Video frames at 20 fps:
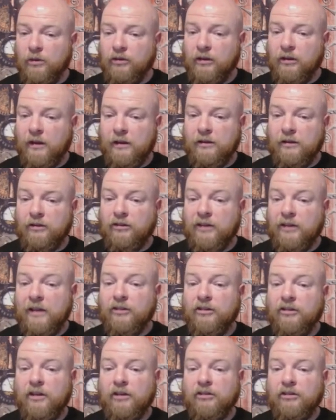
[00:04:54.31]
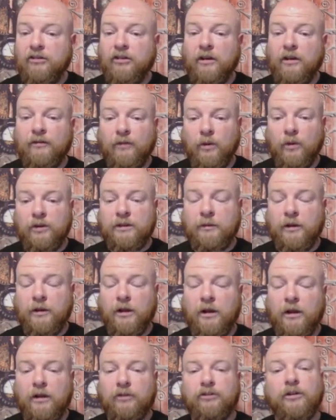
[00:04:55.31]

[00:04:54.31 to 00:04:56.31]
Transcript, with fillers: Send, send suggestions and I'll forward them along.